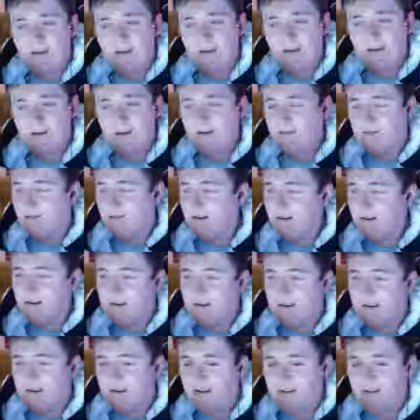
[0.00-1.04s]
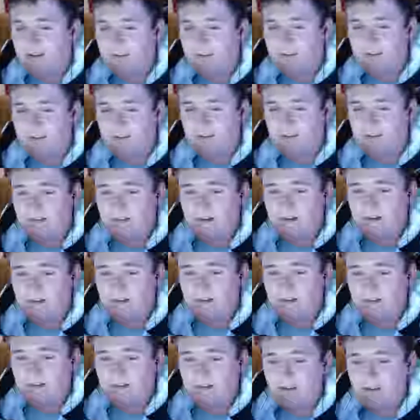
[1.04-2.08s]
You know what? We're just gonna
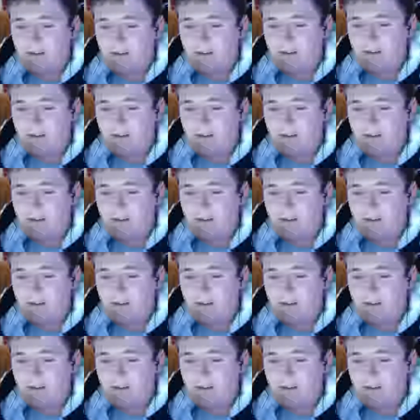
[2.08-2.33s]
do it.